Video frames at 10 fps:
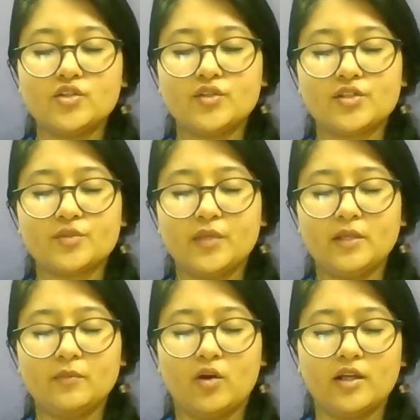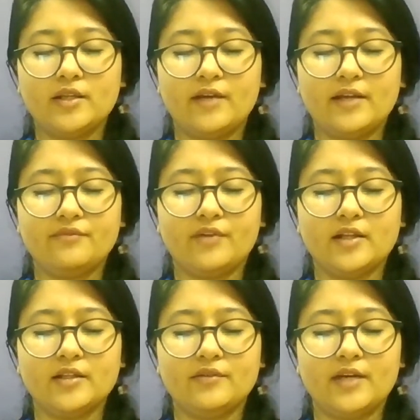To the Supreme God, Divine
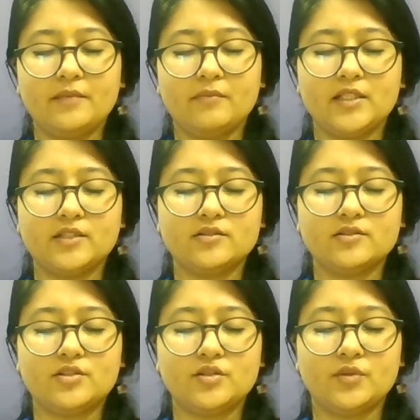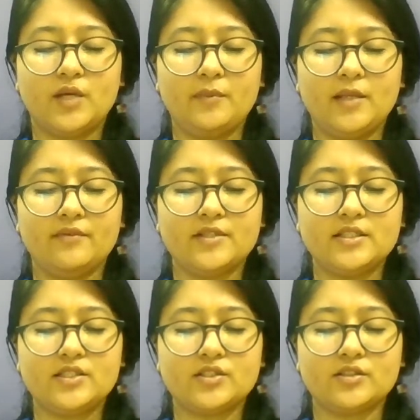Father, Divine Mother, to our
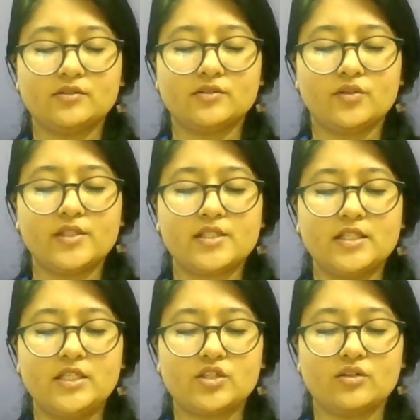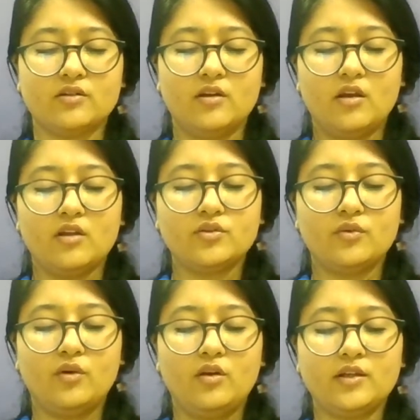beloved teacher, to his teacher,
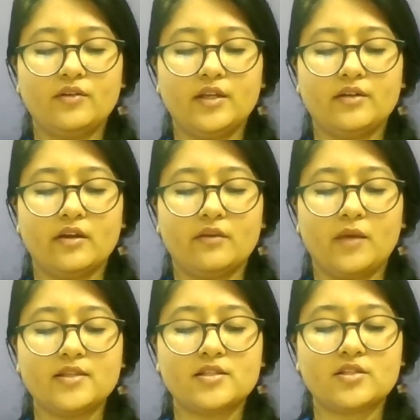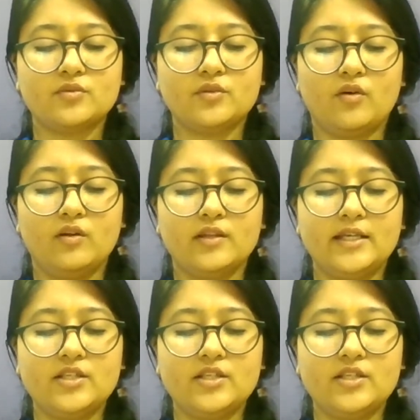to all the great ones, to all the